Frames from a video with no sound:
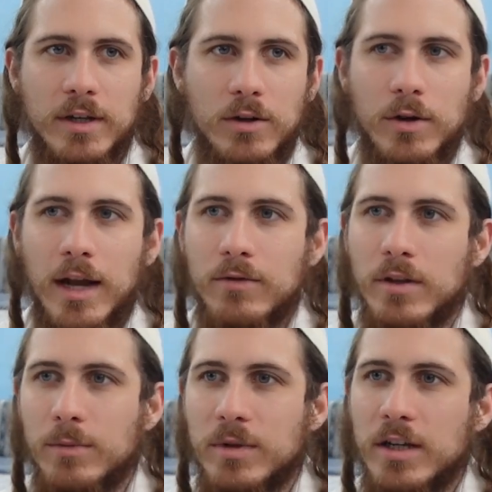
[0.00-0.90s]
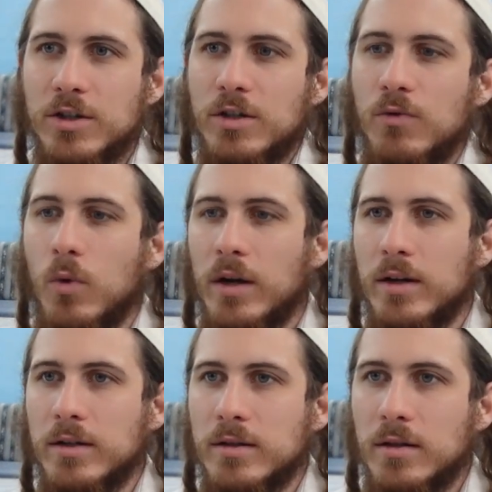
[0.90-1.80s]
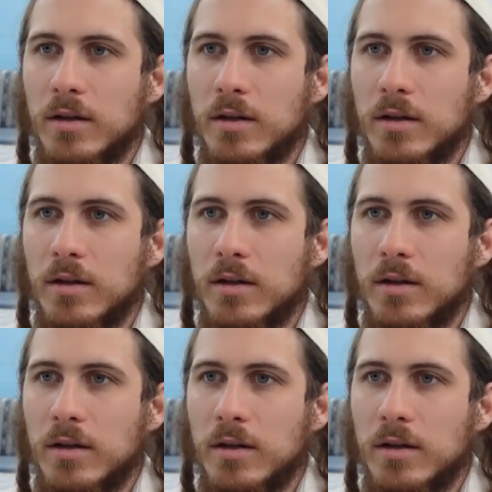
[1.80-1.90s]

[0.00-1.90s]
I don't have the limitation of oneness.